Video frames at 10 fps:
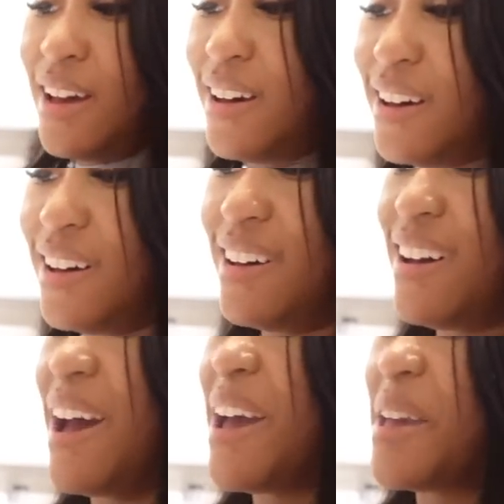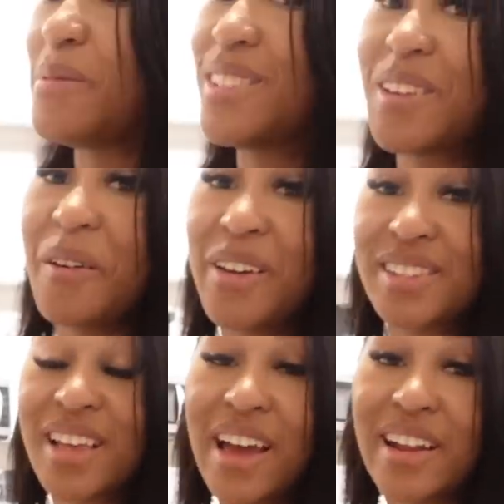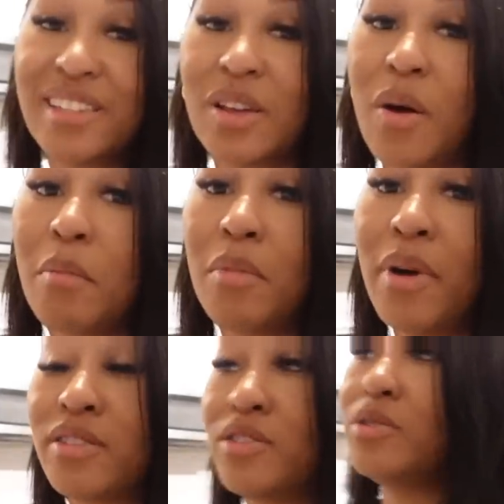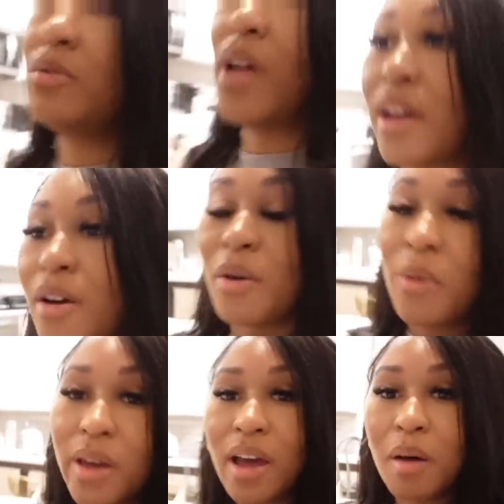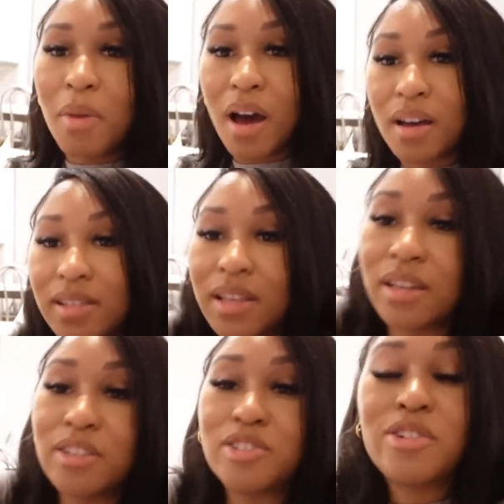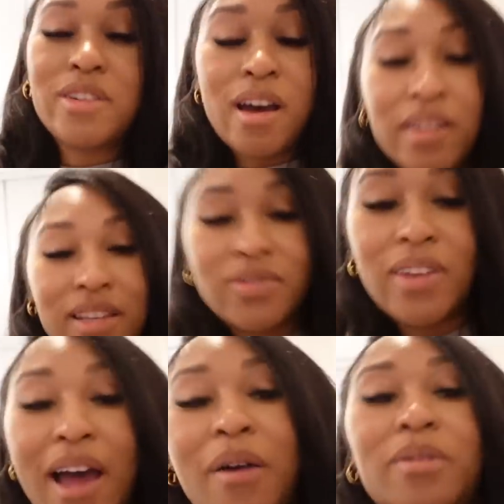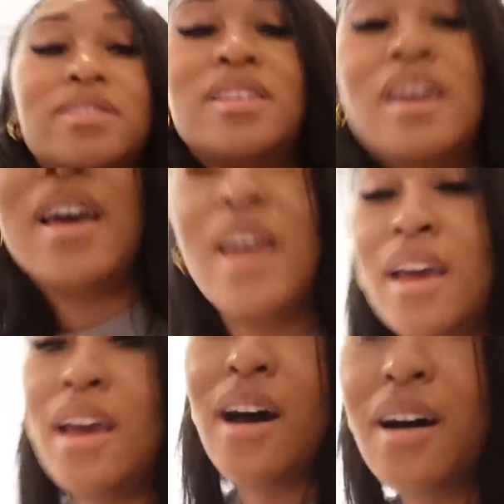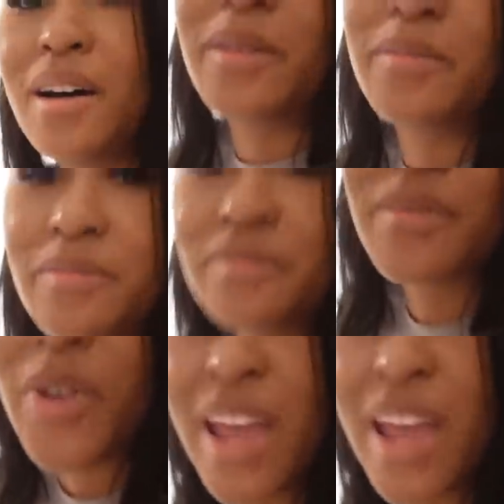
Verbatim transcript: I am so excited. So I'm about to do like a quick unboxing and show y'all these flowers. Um, or